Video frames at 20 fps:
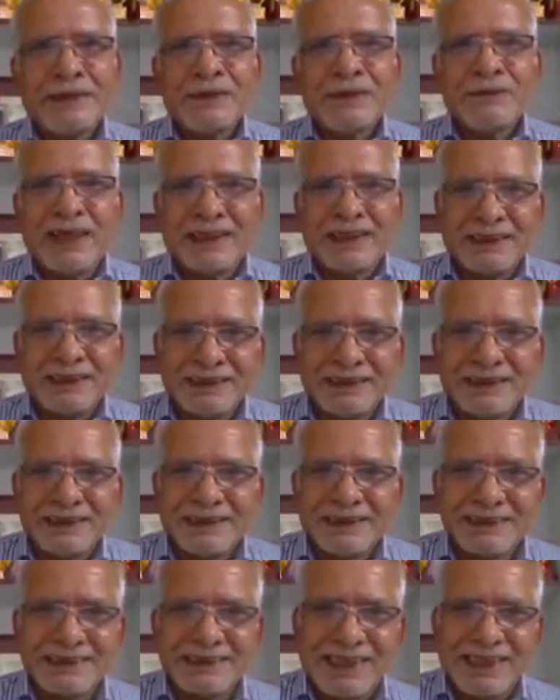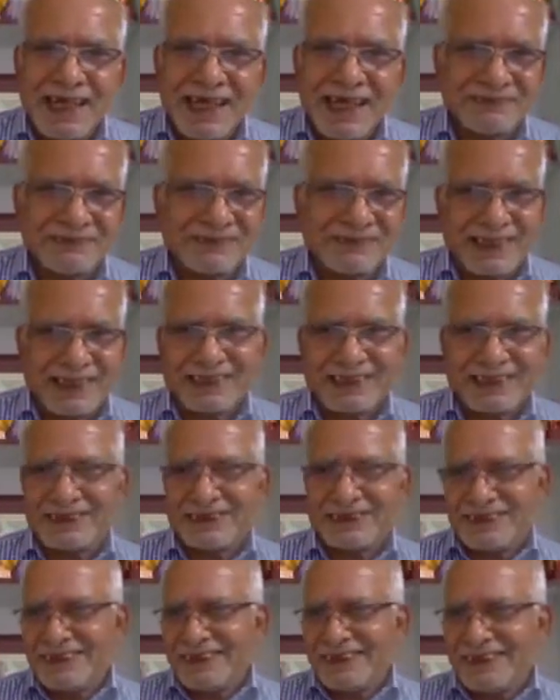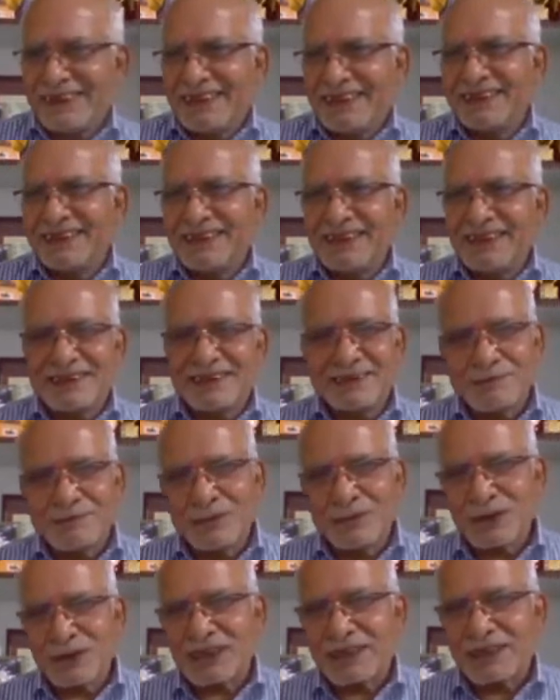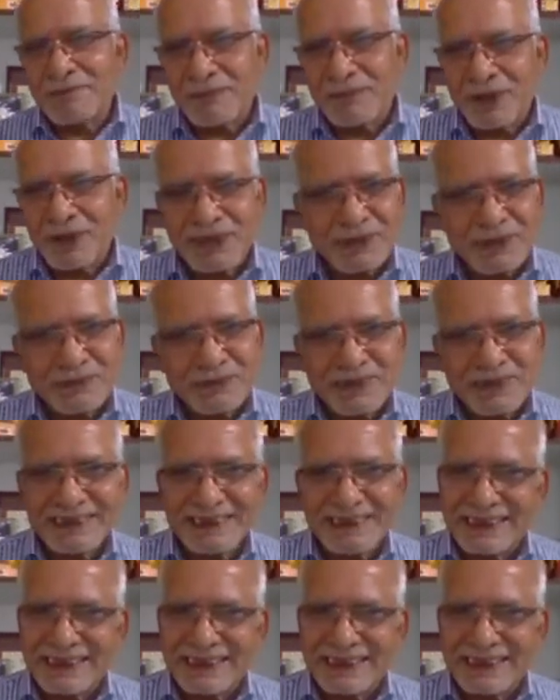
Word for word: Well, there is a half character. And that's the most important one.